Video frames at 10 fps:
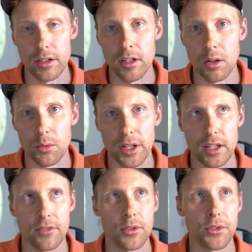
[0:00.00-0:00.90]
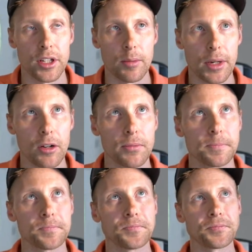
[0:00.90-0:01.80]
Like if you think about
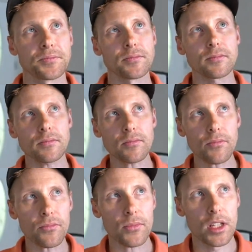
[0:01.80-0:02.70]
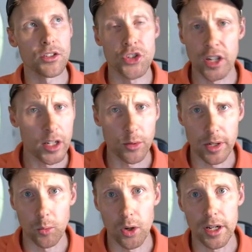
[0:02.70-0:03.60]

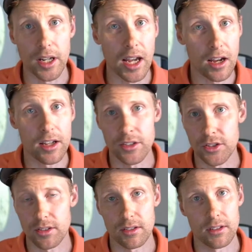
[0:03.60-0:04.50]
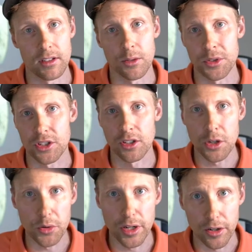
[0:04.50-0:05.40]
January 1, it's the
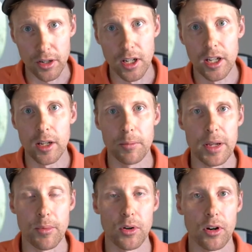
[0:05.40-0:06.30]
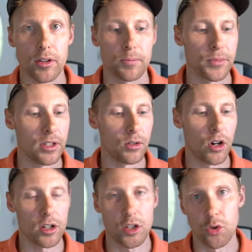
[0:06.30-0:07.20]
new year. People are,
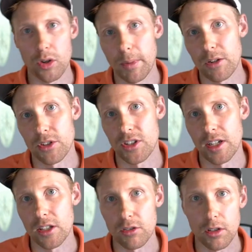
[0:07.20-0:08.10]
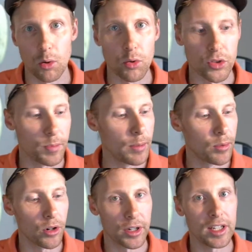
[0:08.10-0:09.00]
hardcore about setting their goals.
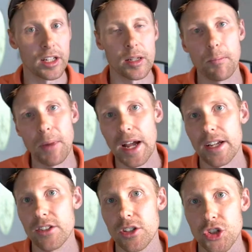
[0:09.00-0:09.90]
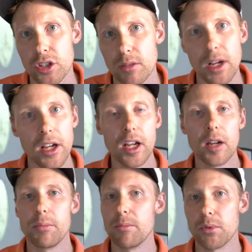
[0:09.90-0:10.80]
People are getting back in the gym.
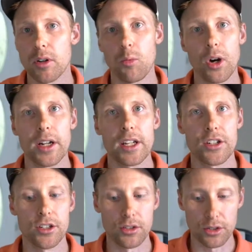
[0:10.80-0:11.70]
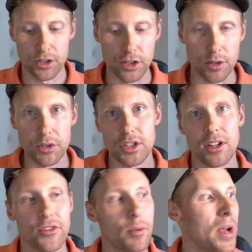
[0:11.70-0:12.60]
People are wanting to do
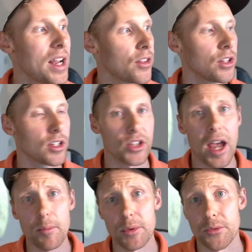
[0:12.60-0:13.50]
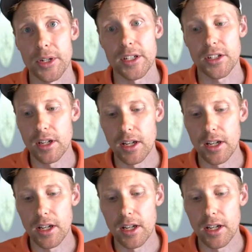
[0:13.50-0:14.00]
stuff and make things happen, right?